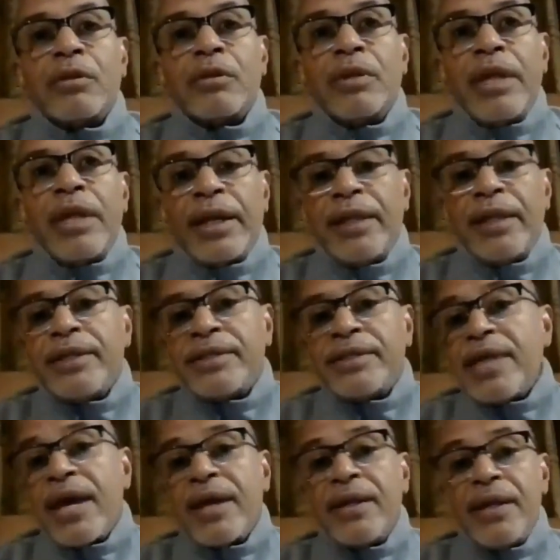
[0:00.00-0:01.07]
like Linda
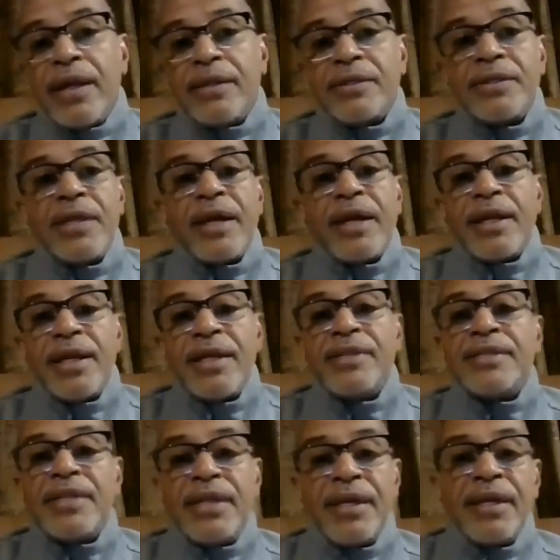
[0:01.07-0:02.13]
said, it's not an
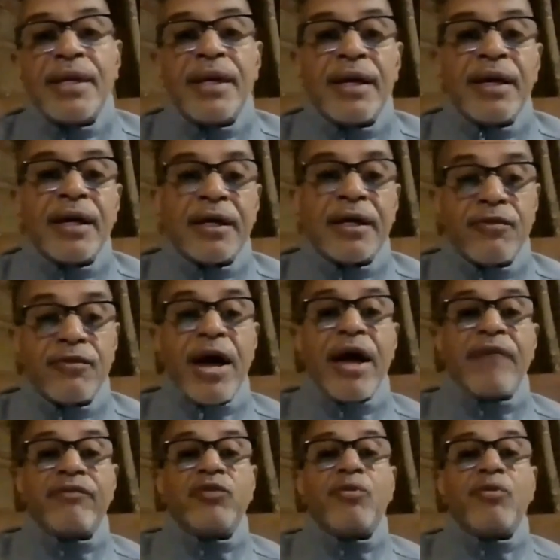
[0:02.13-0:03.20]
easy
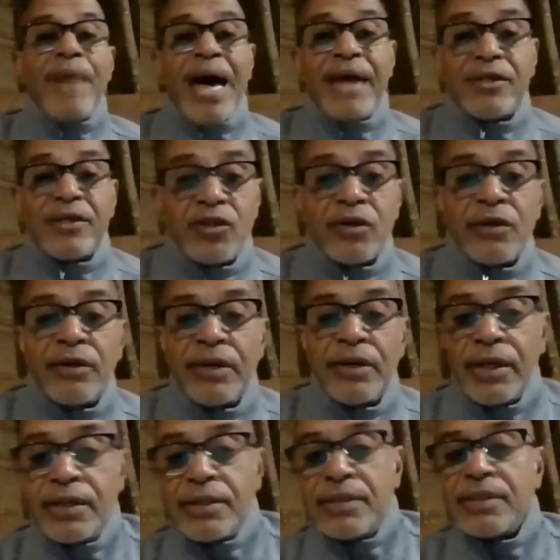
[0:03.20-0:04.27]
craft to master.
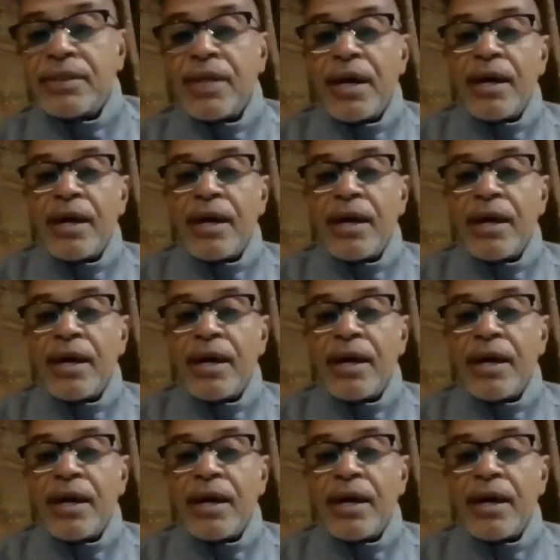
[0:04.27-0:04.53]
It's